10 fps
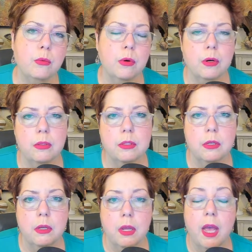world.
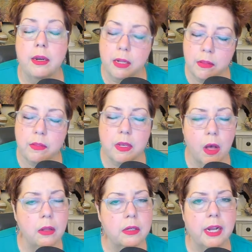And in the
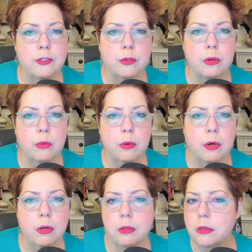all-natural
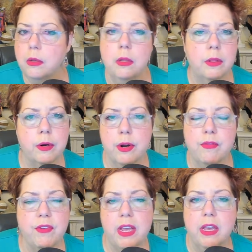world, there are no
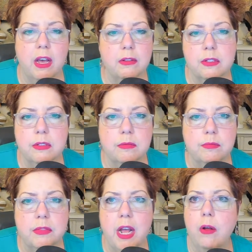fake-outs.
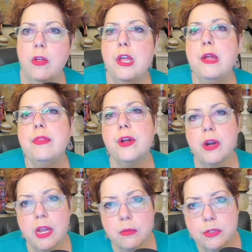Now, there
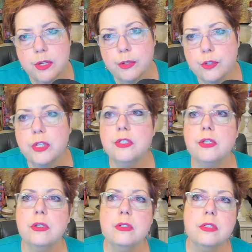are animals that are
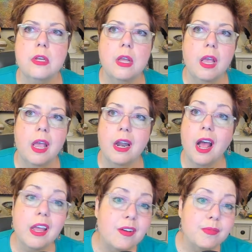tricksters And
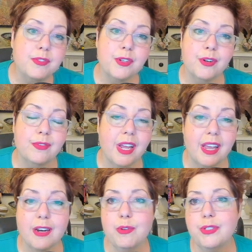I have observed
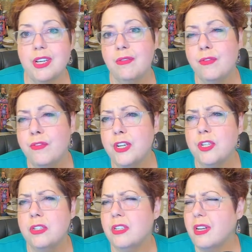animals and
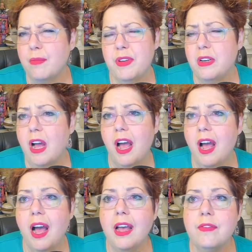fish and just, I mean,
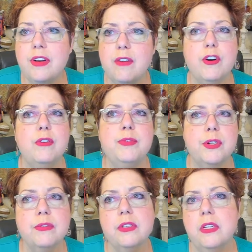I have never
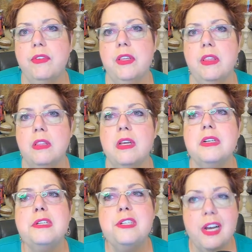observed a living thing that
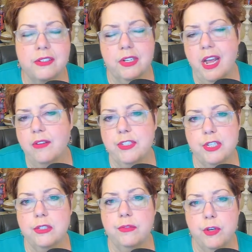doesn't have a
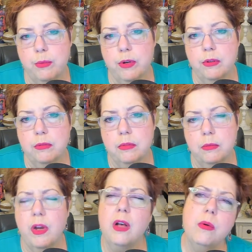sense of humor.
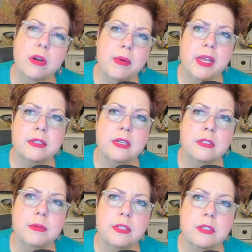Well, one of my
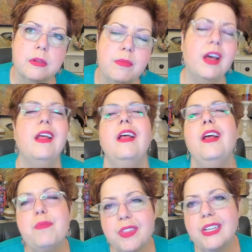ex-husbands, but
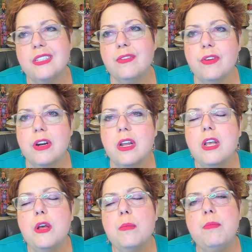that's different.
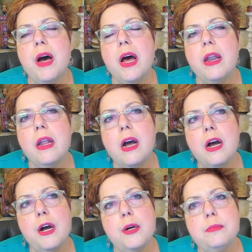But
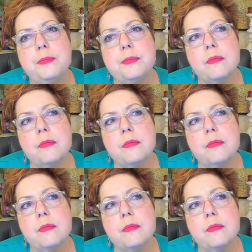when